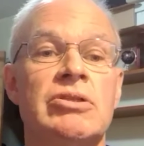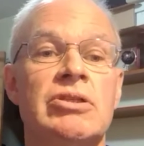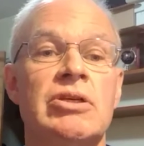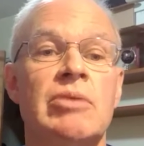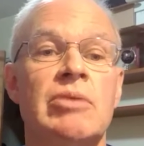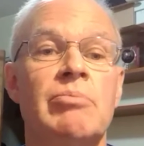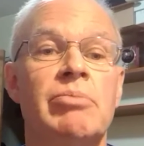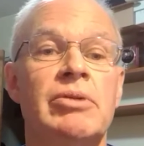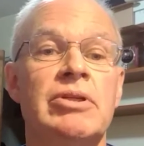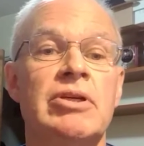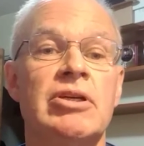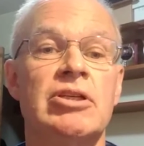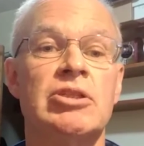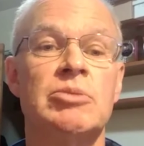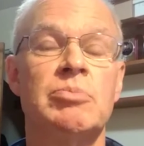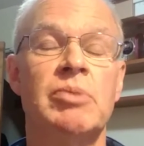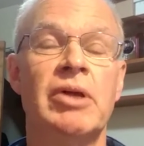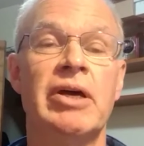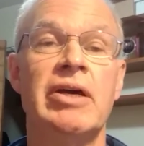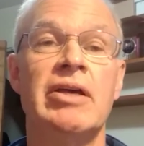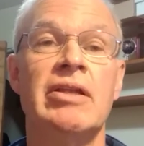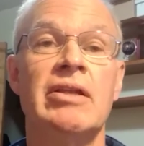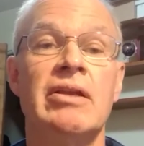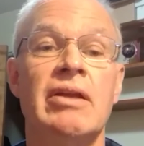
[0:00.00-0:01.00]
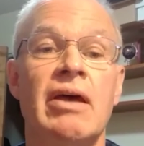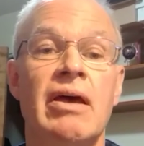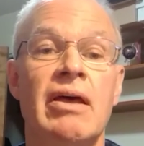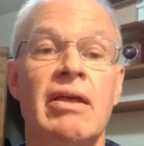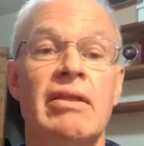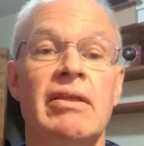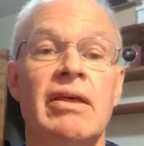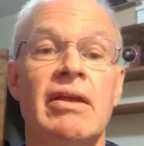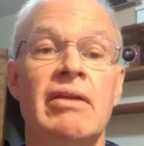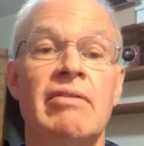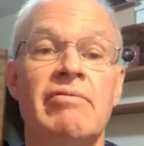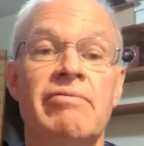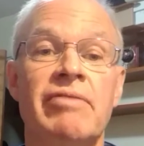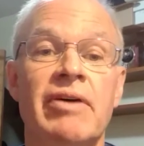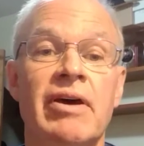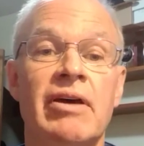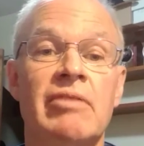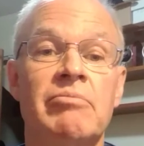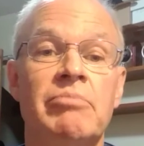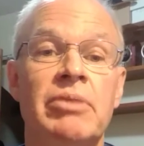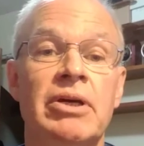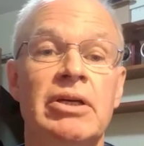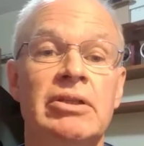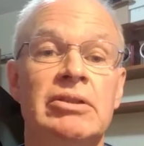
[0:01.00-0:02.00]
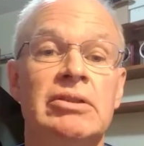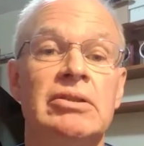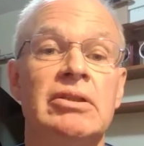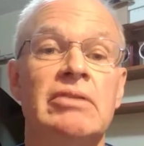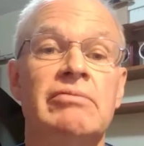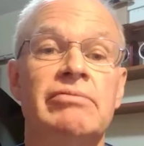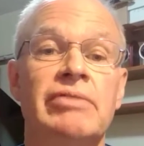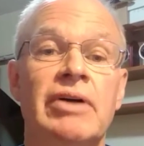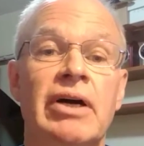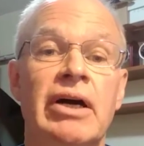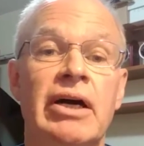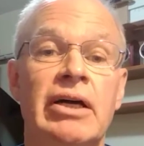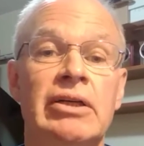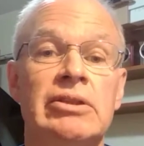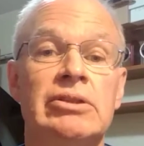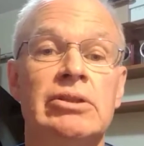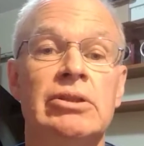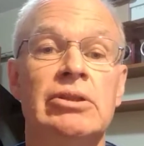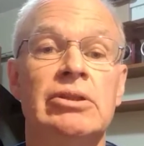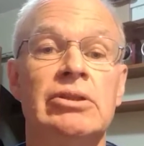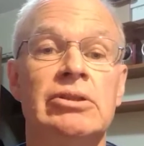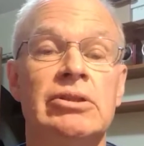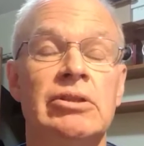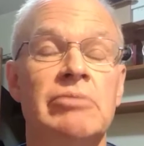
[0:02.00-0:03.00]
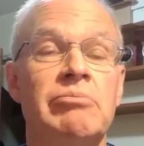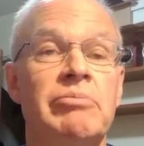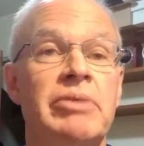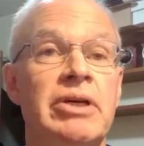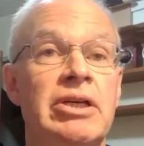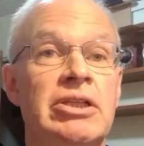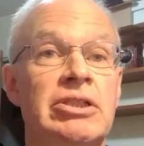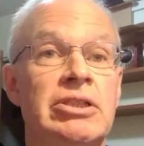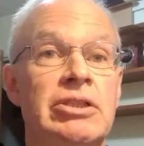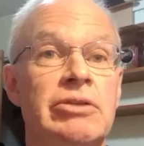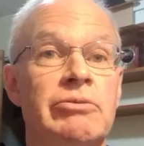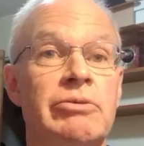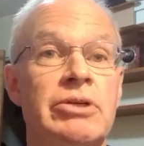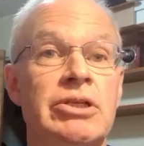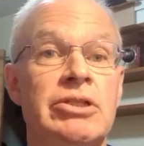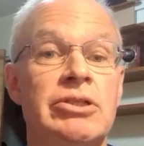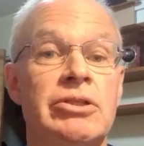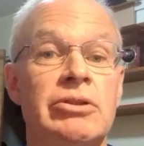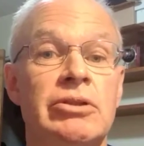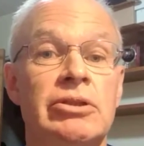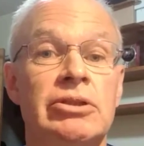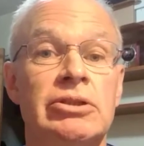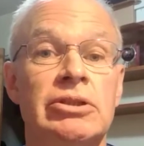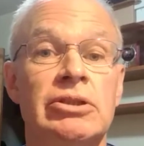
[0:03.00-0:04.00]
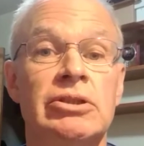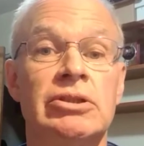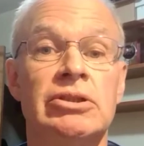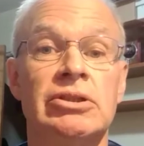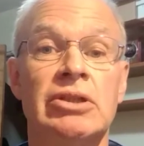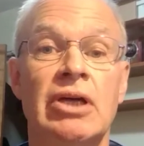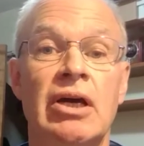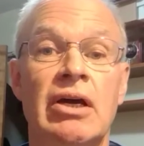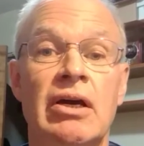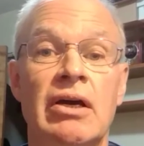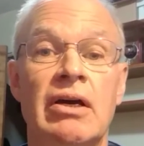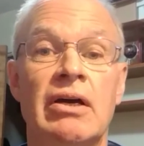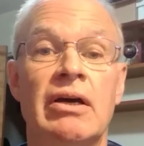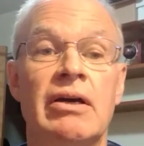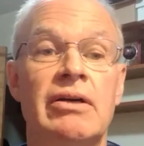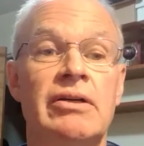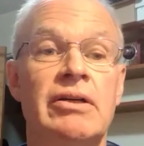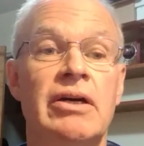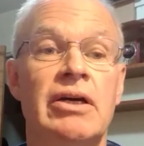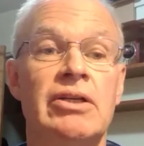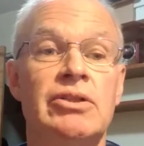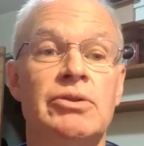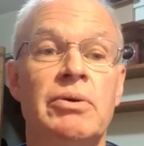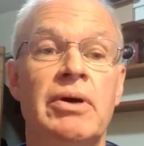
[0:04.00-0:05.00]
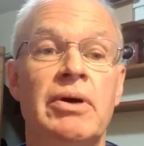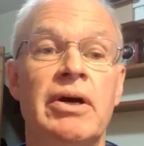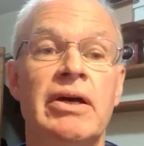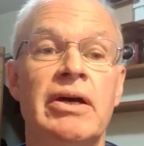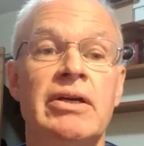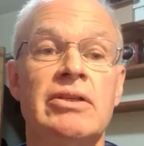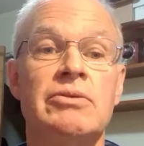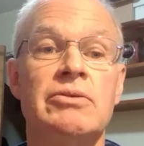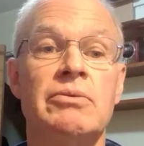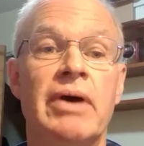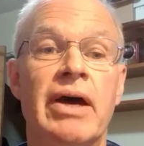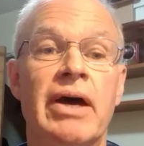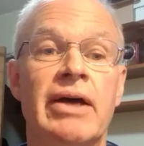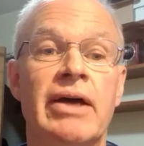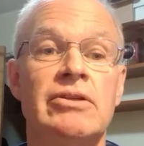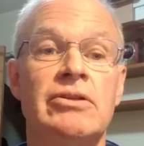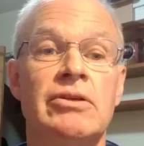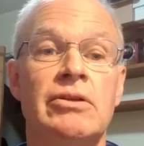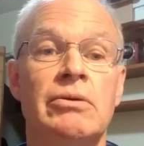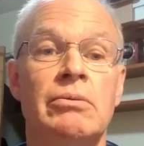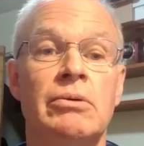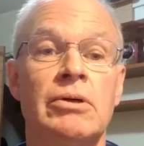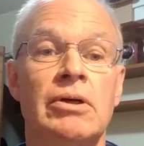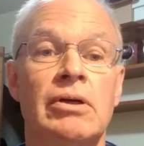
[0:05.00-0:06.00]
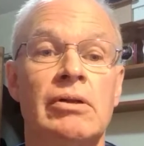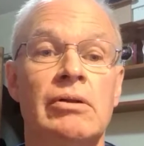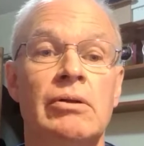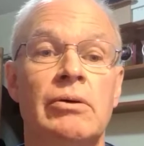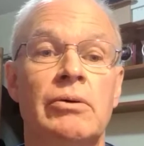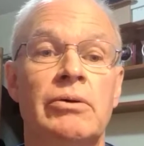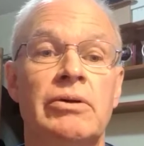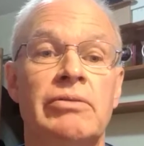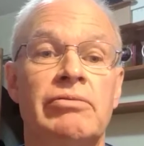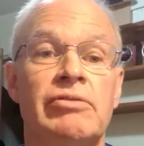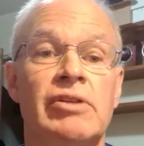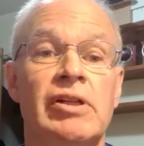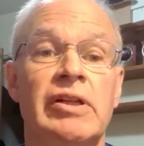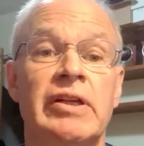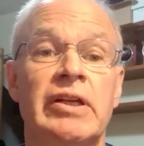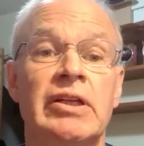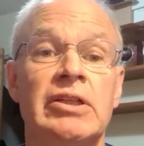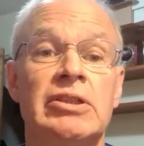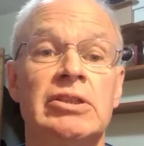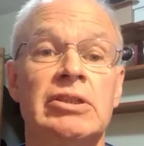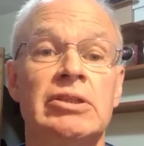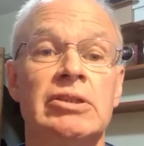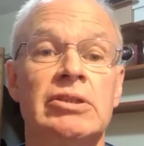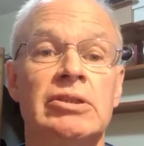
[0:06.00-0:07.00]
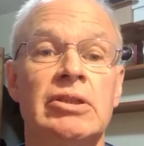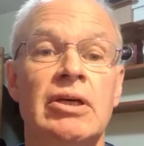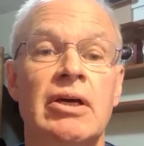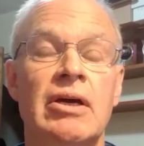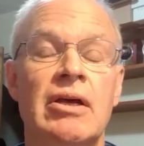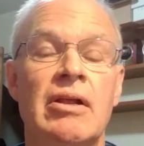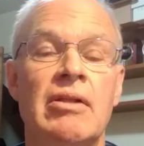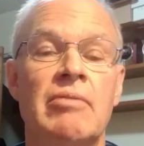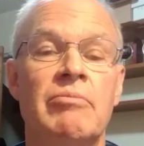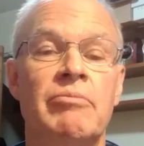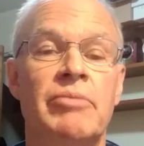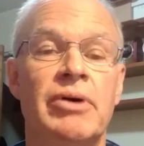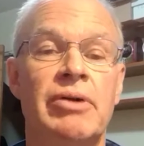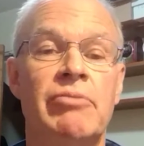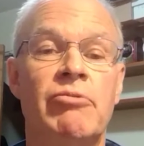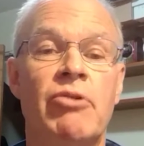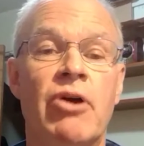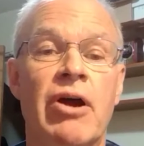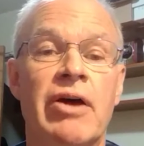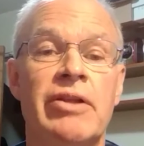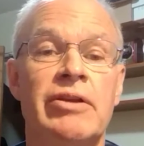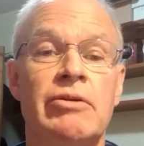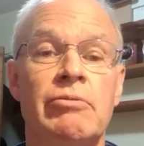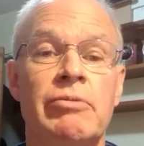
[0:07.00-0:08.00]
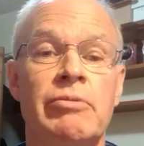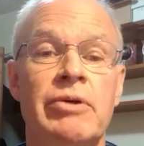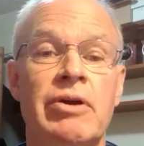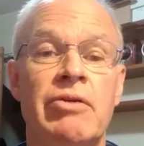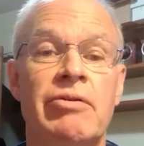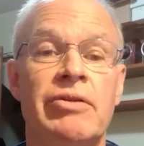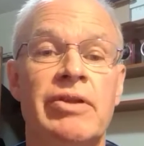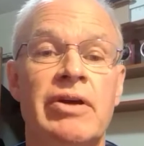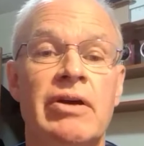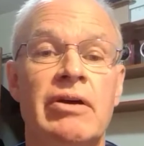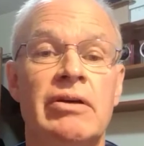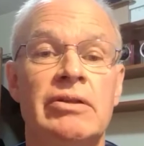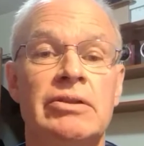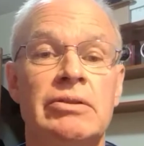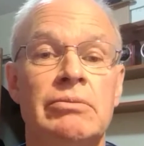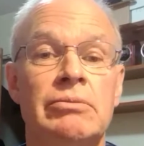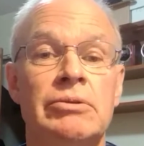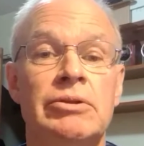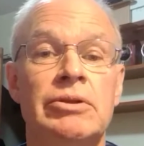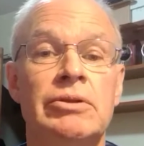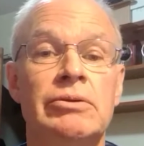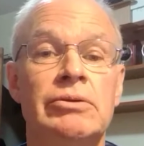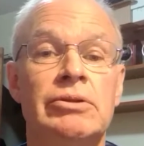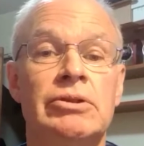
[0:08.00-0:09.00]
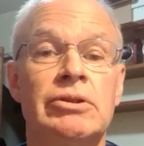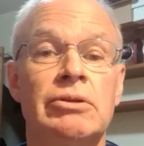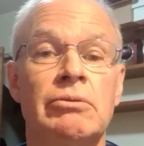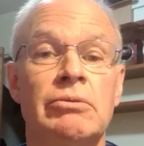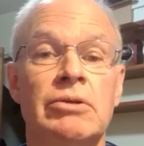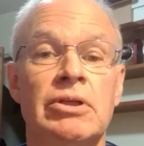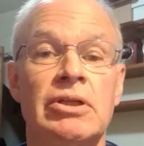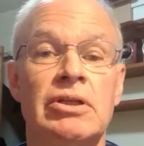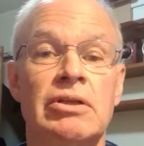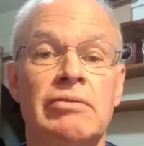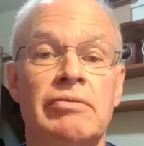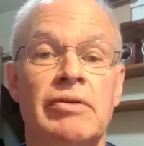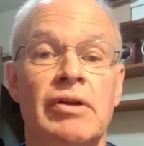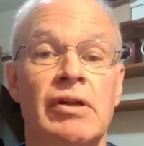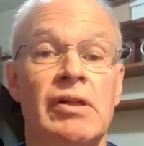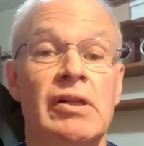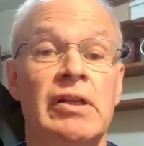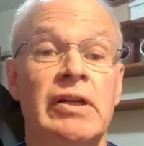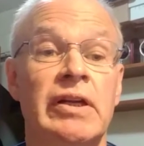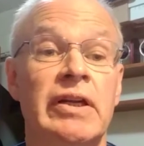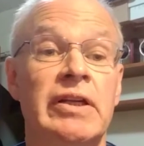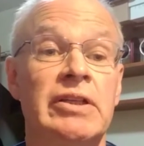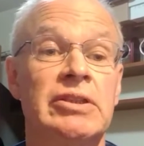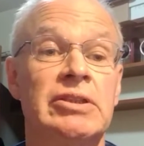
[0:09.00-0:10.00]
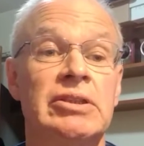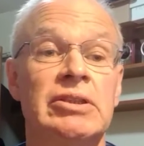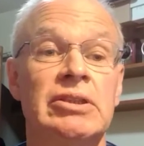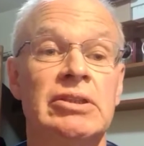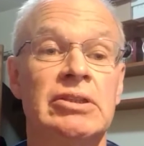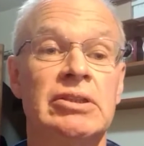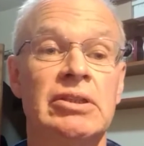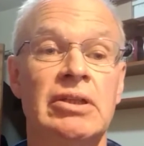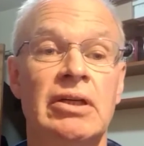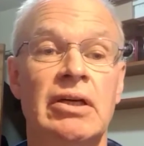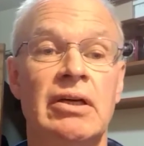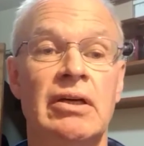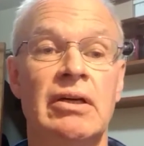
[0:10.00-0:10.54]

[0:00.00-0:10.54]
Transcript: simply explain that in fact patient advisors and patient researchers are not trying to add to the workload of clinicians, but rather we are there to reduce the work of the clinicians.